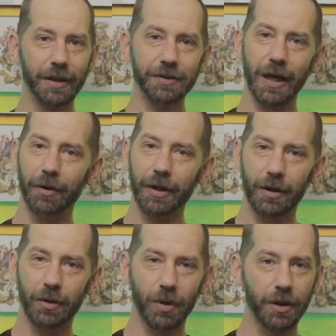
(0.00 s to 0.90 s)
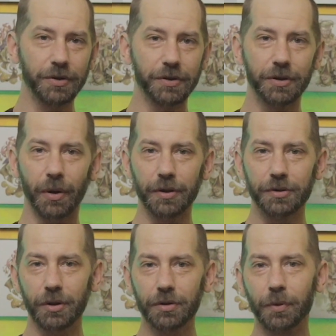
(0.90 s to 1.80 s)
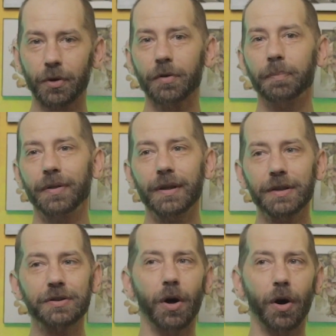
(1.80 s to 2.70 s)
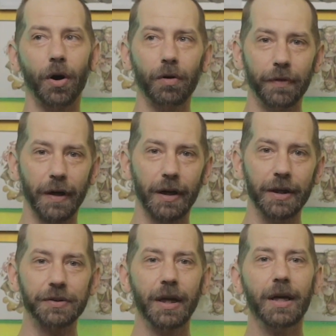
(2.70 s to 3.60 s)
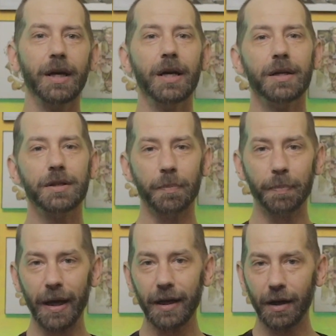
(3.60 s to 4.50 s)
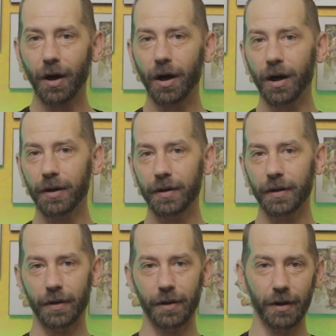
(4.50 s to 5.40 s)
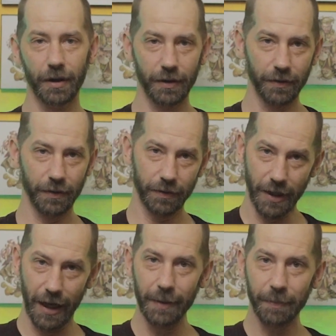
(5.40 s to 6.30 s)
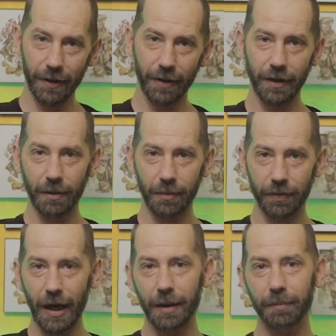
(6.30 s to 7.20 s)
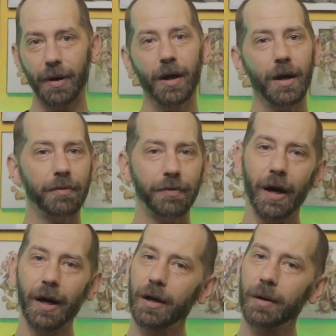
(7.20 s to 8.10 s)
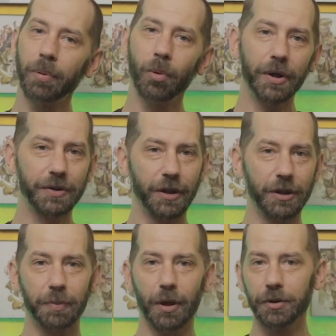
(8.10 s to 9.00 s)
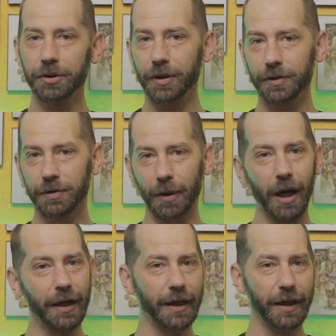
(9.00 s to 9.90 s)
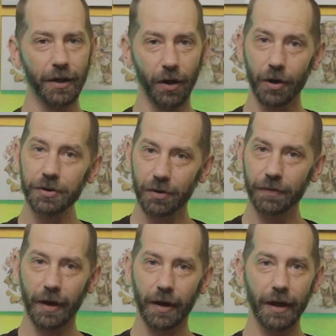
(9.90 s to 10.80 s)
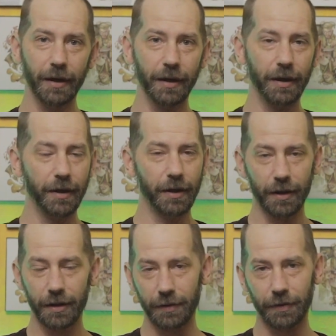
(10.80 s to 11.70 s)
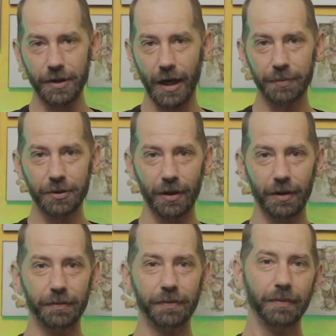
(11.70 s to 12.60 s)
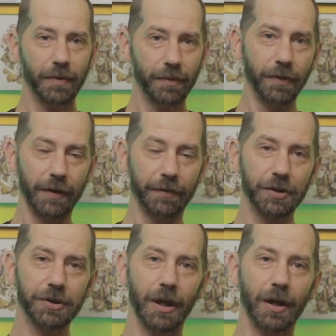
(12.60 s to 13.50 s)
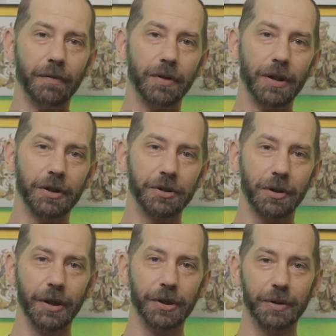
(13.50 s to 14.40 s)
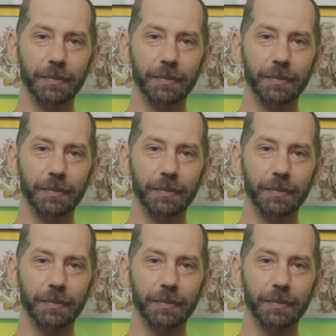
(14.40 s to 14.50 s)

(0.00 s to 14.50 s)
how gear works, and so on and so forth, but this all varies depending on the type and theme of game. Fire, poison, explosions, blocking also vary in the different types of flavors of the Year Zero engine.